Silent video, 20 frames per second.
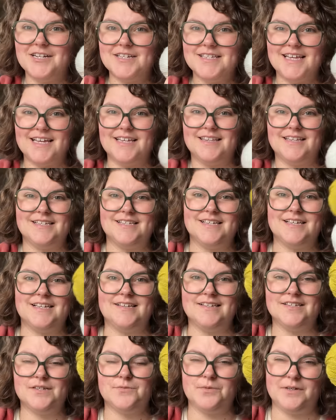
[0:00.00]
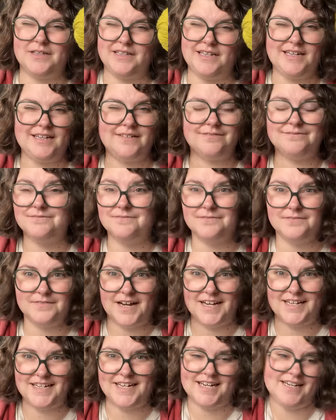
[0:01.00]
just think this is really
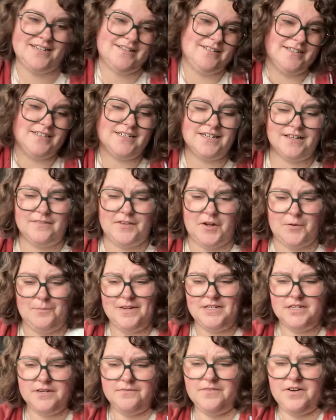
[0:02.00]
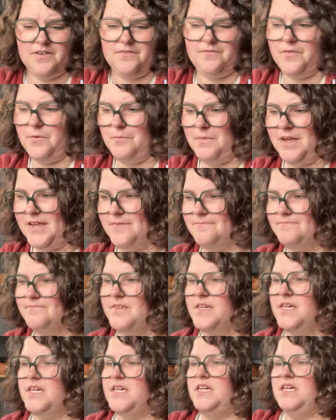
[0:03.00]
fun and a little bit different for me.
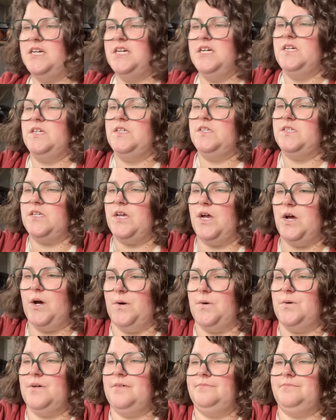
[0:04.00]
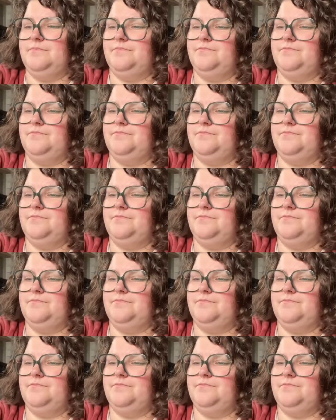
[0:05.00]
So